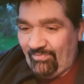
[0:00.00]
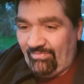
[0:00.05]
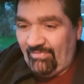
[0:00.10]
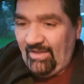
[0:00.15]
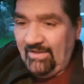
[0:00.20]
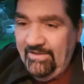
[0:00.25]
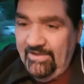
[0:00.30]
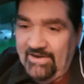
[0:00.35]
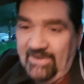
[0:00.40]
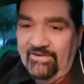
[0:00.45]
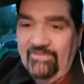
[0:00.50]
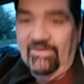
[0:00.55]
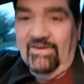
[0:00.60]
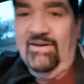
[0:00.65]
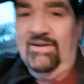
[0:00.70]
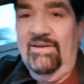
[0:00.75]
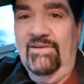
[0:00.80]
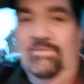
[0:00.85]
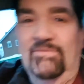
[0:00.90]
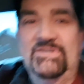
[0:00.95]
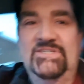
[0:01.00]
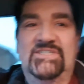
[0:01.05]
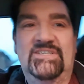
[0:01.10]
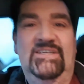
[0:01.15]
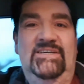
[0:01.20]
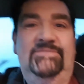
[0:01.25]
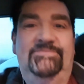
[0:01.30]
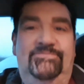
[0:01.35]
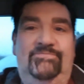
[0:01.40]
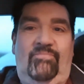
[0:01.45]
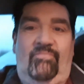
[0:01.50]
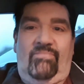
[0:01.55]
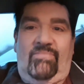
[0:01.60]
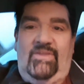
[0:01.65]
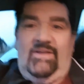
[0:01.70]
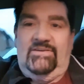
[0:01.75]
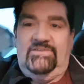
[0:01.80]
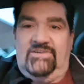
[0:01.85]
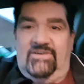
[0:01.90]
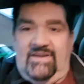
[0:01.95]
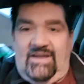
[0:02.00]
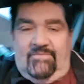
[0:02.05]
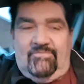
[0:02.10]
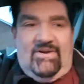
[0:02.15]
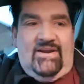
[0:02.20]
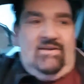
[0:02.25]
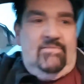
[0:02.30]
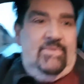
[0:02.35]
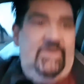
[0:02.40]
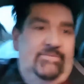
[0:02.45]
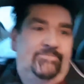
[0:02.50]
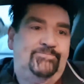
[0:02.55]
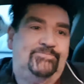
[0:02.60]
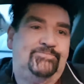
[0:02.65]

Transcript: you know, I was come around a bit.